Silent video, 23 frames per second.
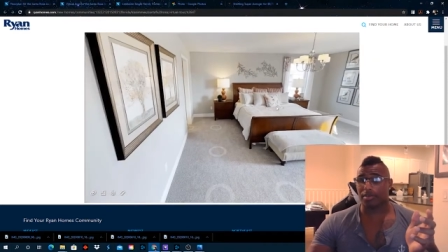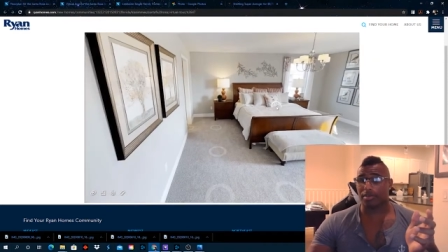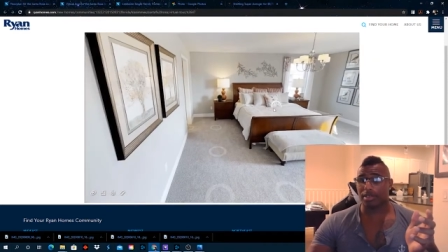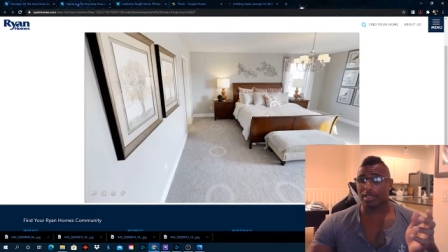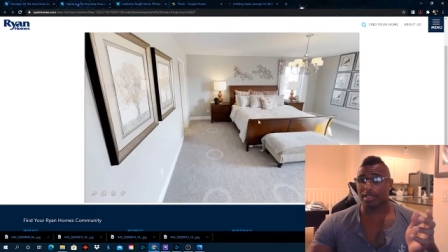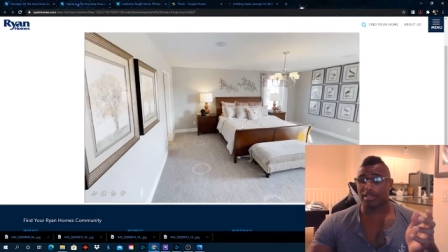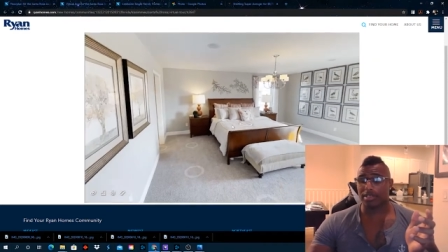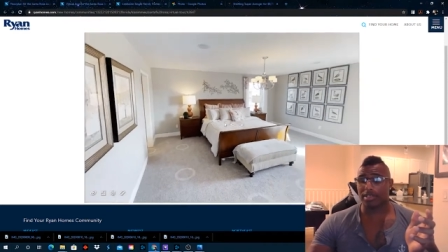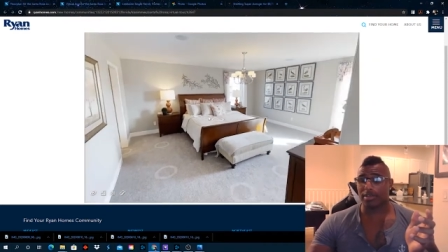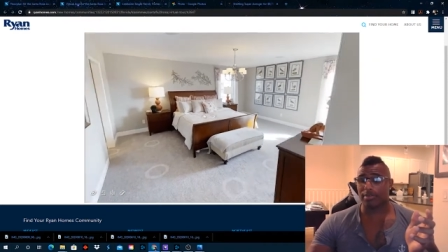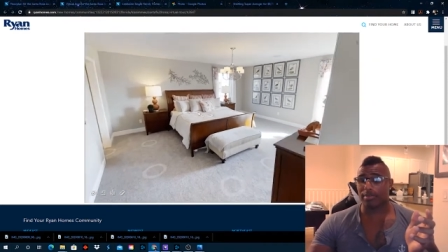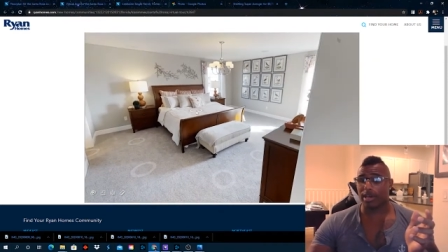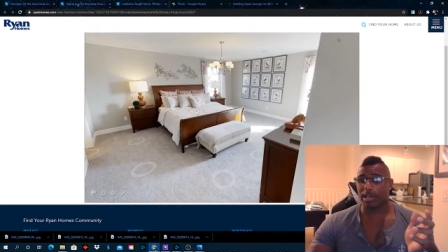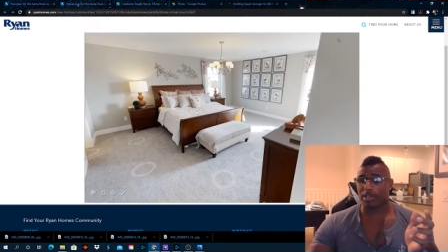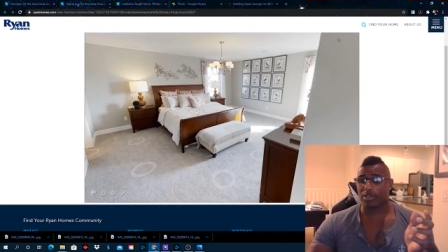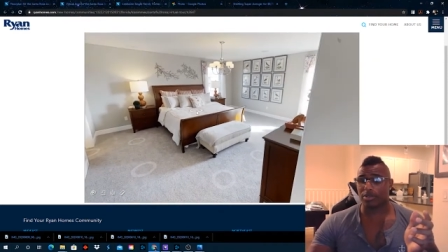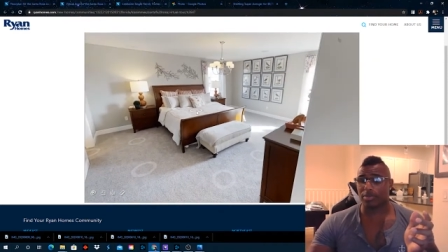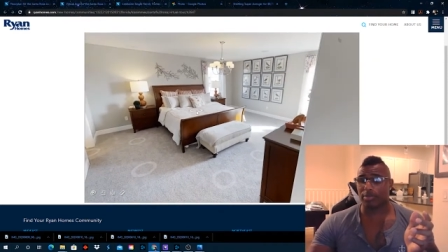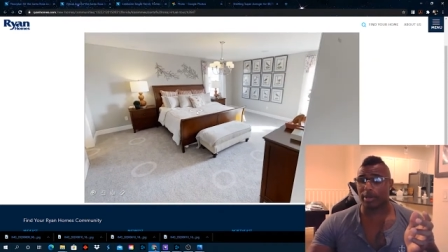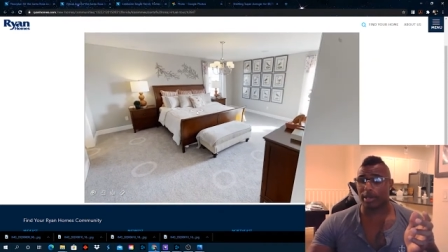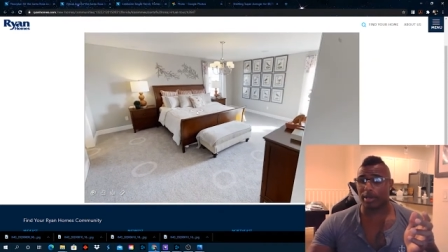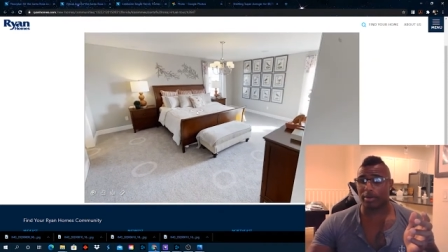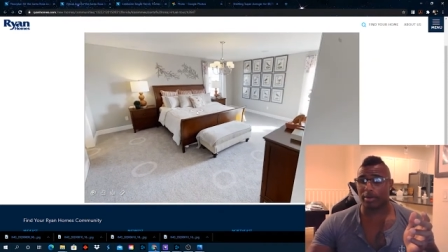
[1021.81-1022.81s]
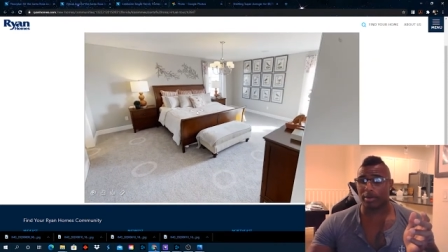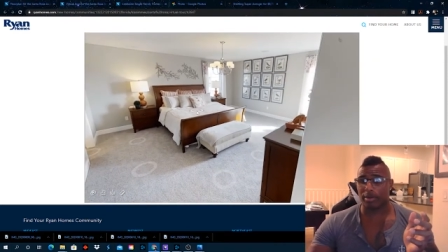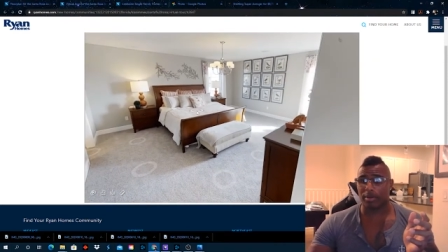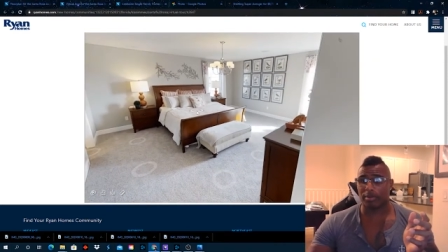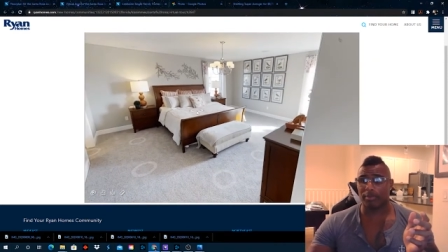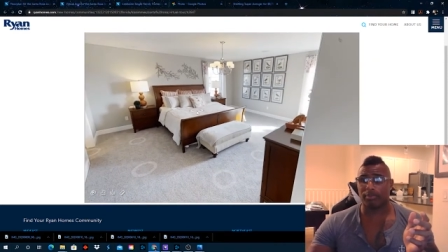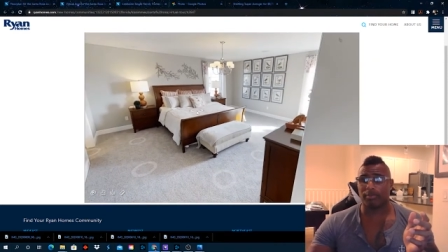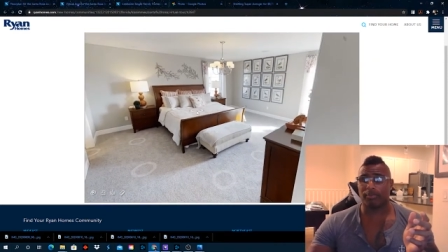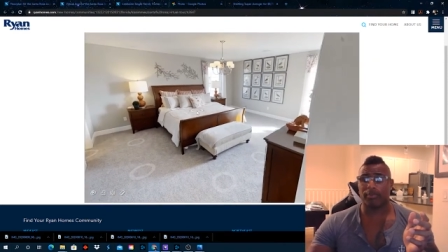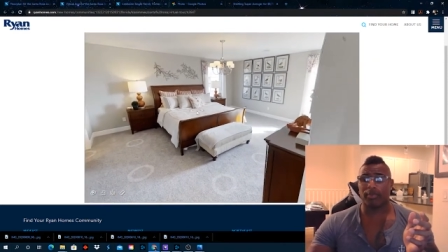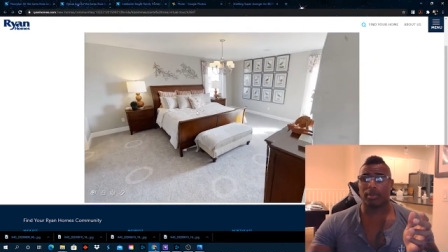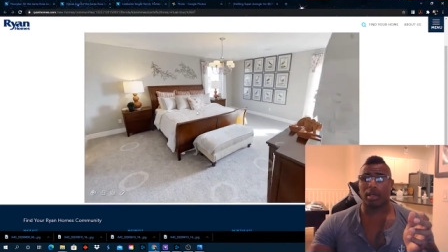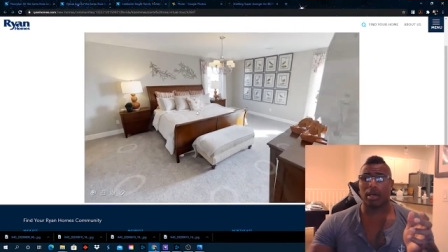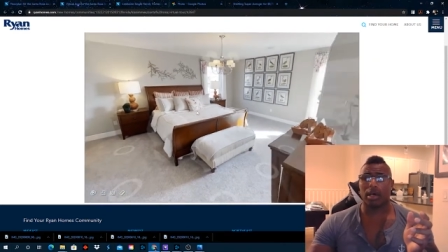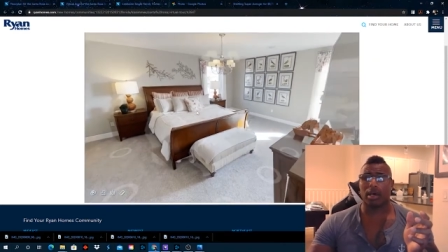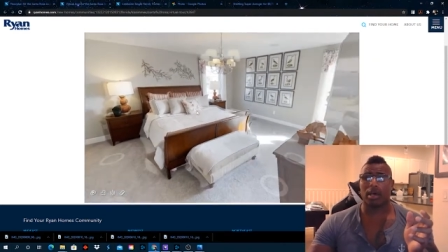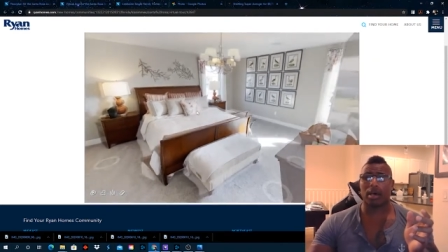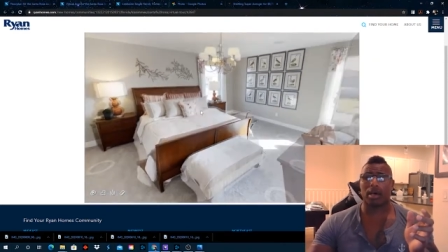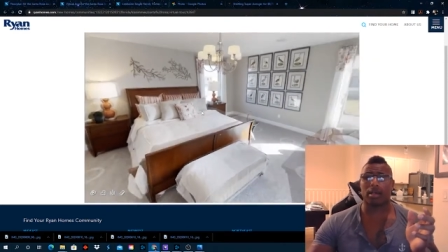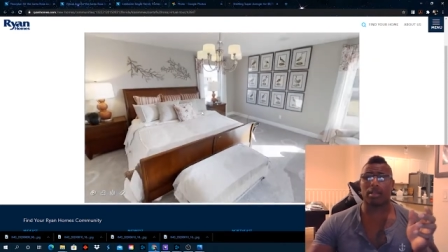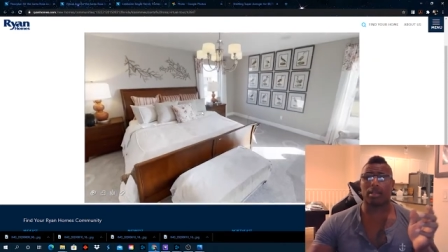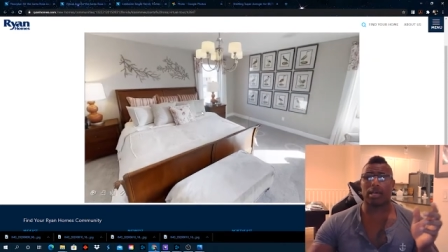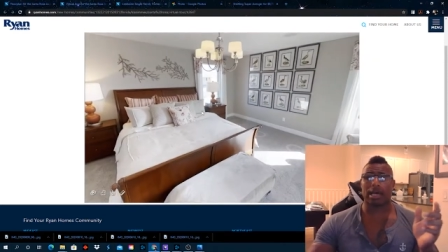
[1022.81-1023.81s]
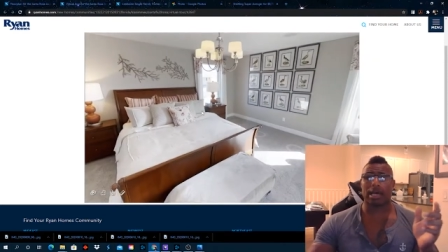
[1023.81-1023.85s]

This is the master bedroom. Uh, the